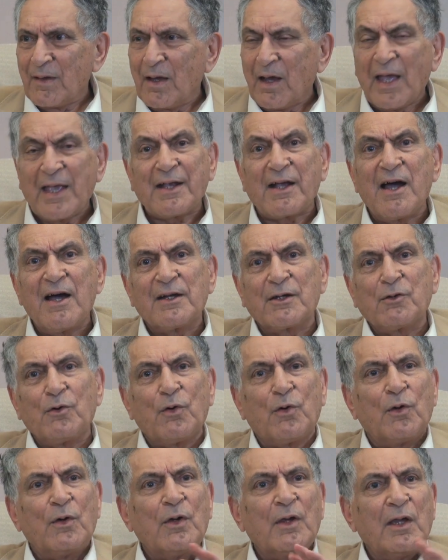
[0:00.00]
I can't
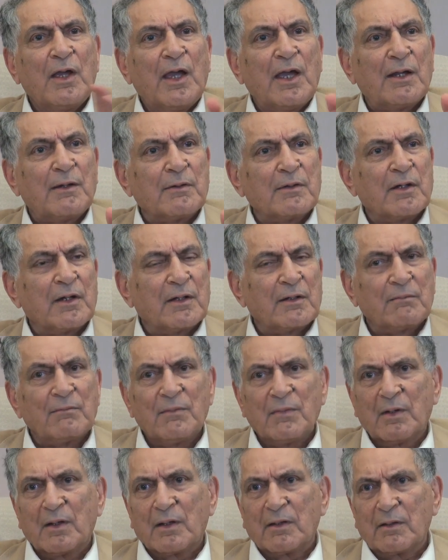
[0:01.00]
go and uh,
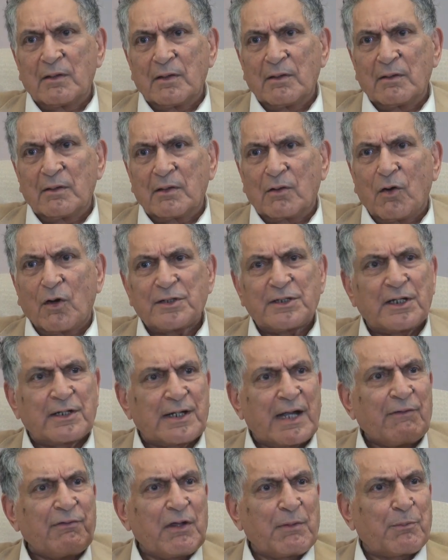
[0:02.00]
uh cause a
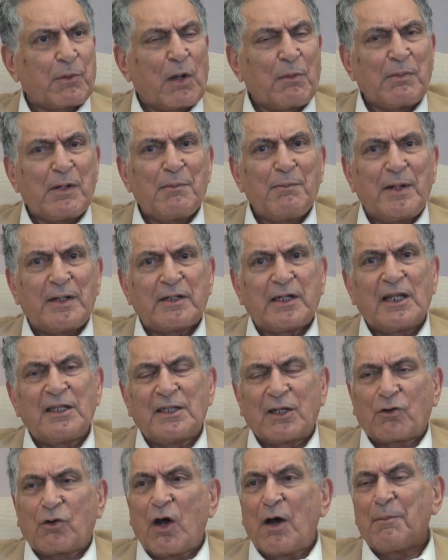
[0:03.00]
traffic problem and tell
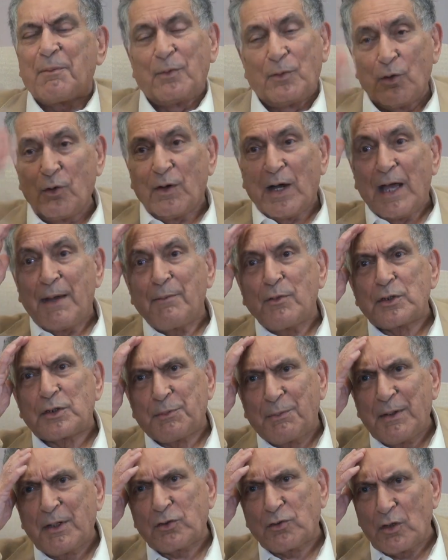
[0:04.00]
the cop, no, I am on
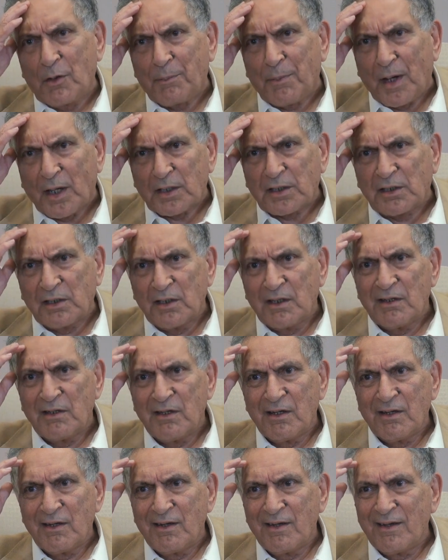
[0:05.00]
spiritual path.
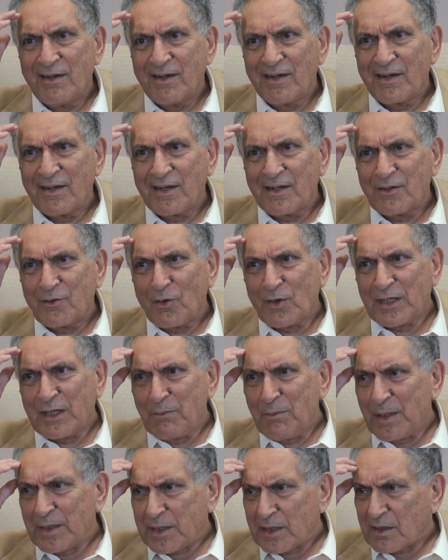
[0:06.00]
Don't
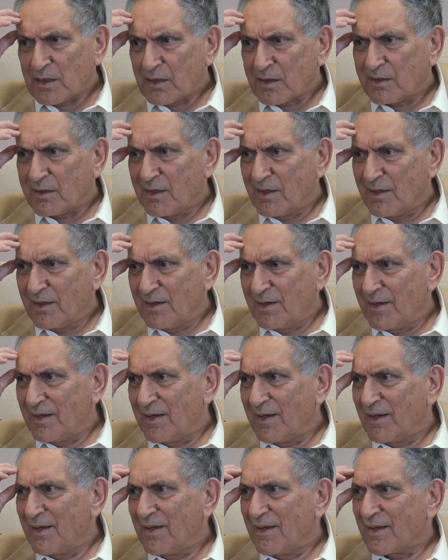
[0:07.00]
give me a ticket.
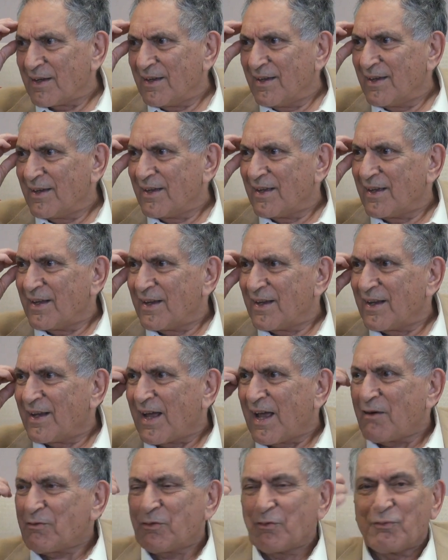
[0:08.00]

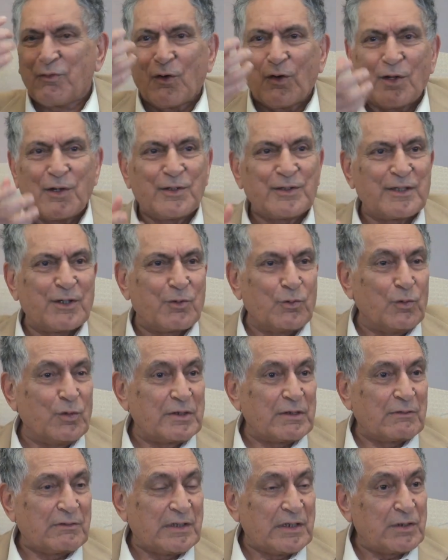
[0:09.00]
I have to follow the
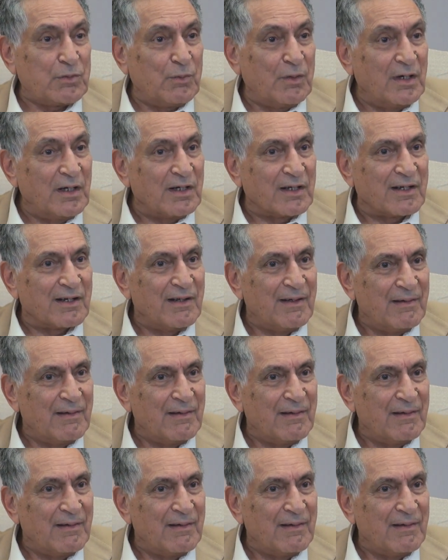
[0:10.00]
rules of this world.